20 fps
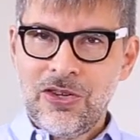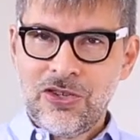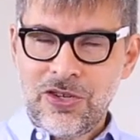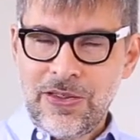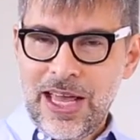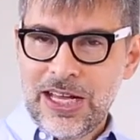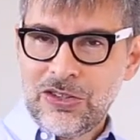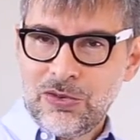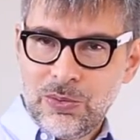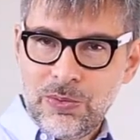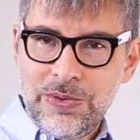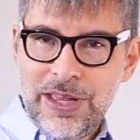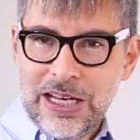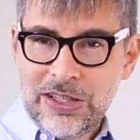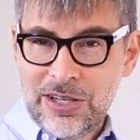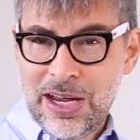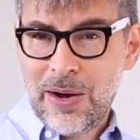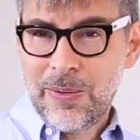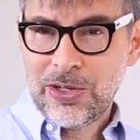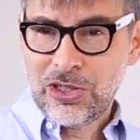So
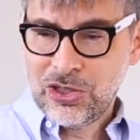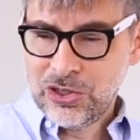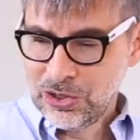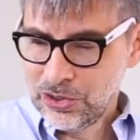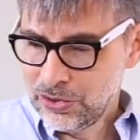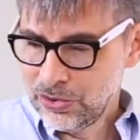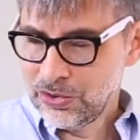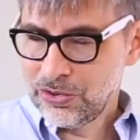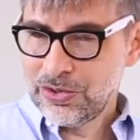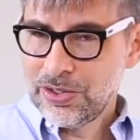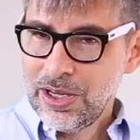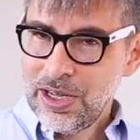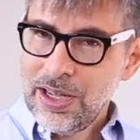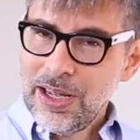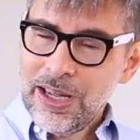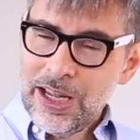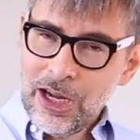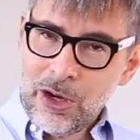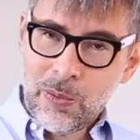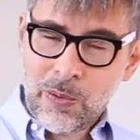that's how it's used.
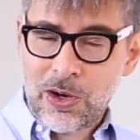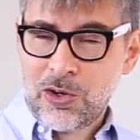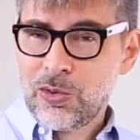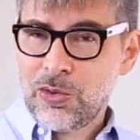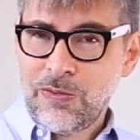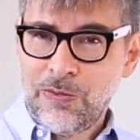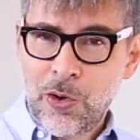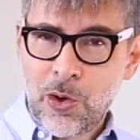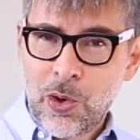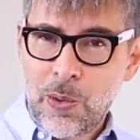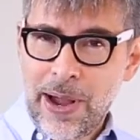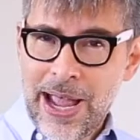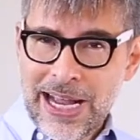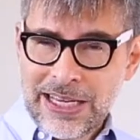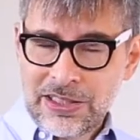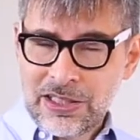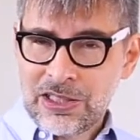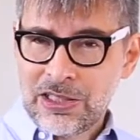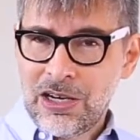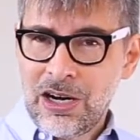It works with photo
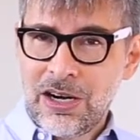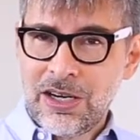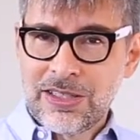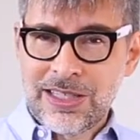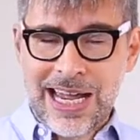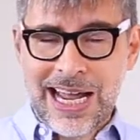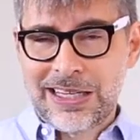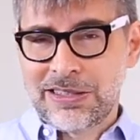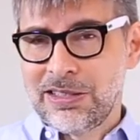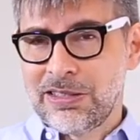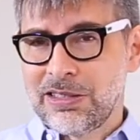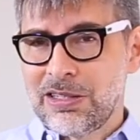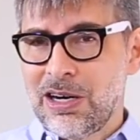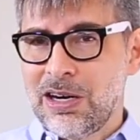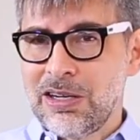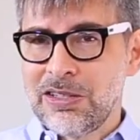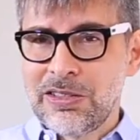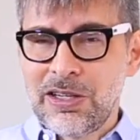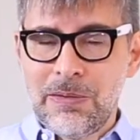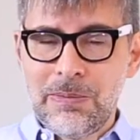access cards. Access
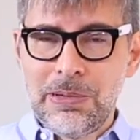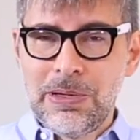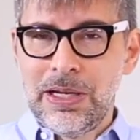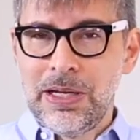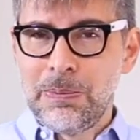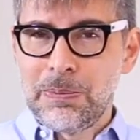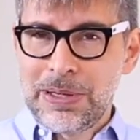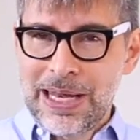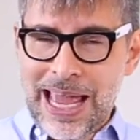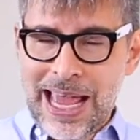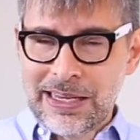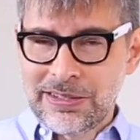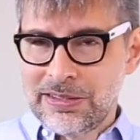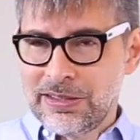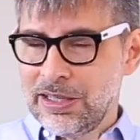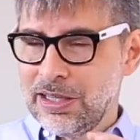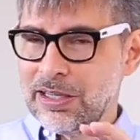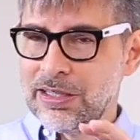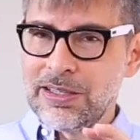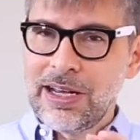cards can be
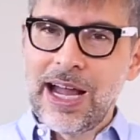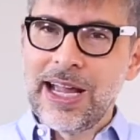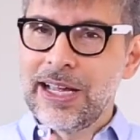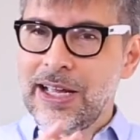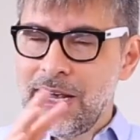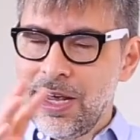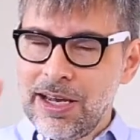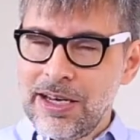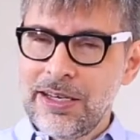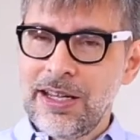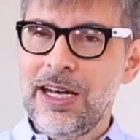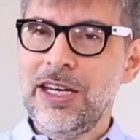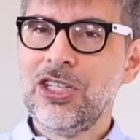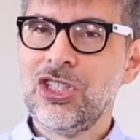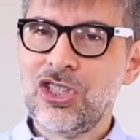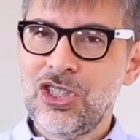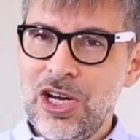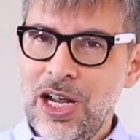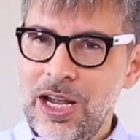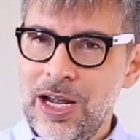plastic, die cut into
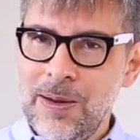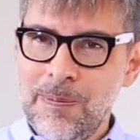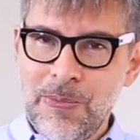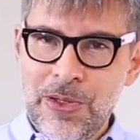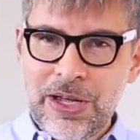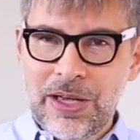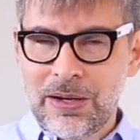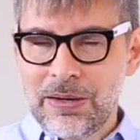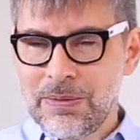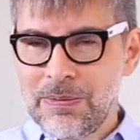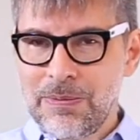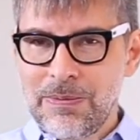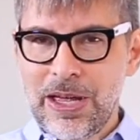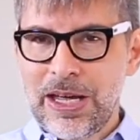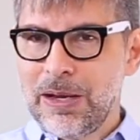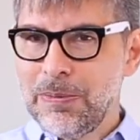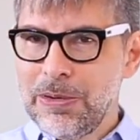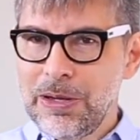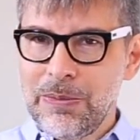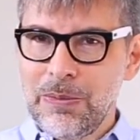any shape. They
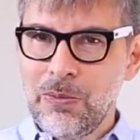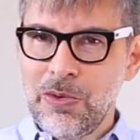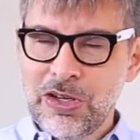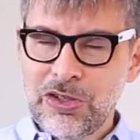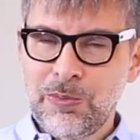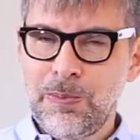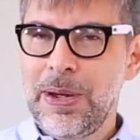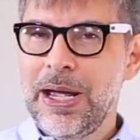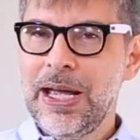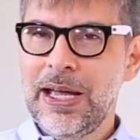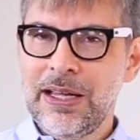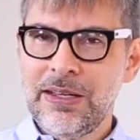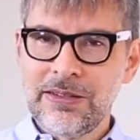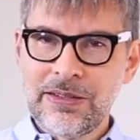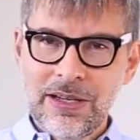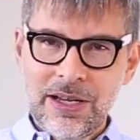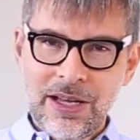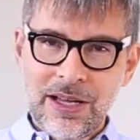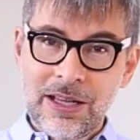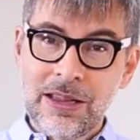can be
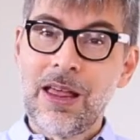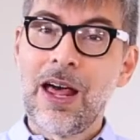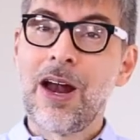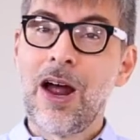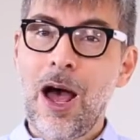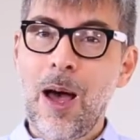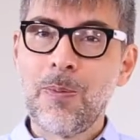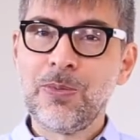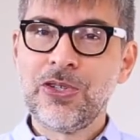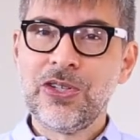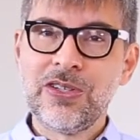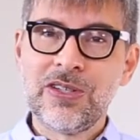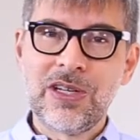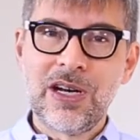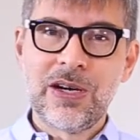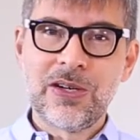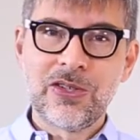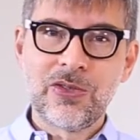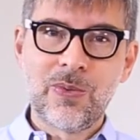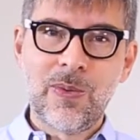wristbands. A lot of options
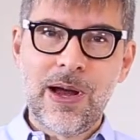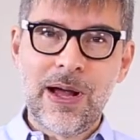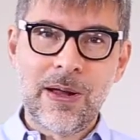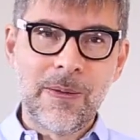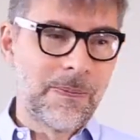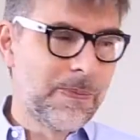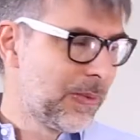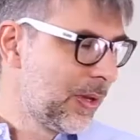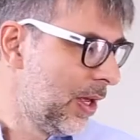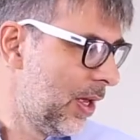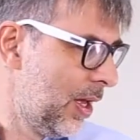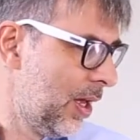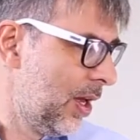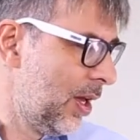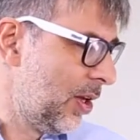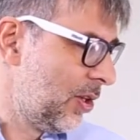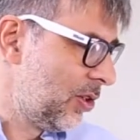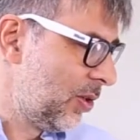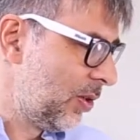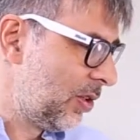there as well.
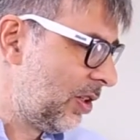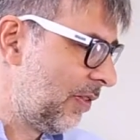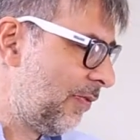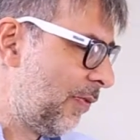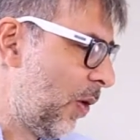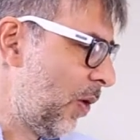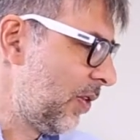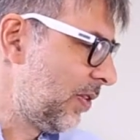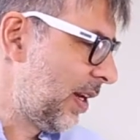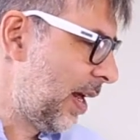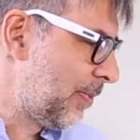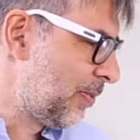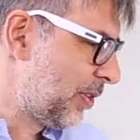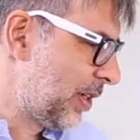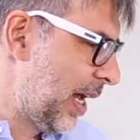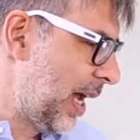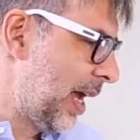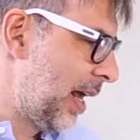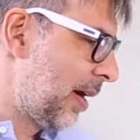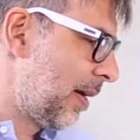So it's the FotoZap
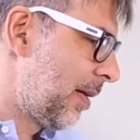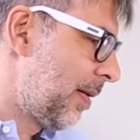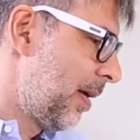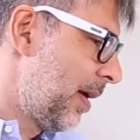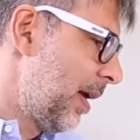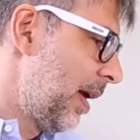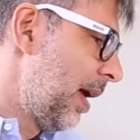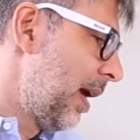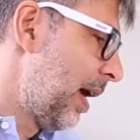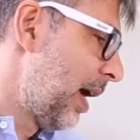Scanner.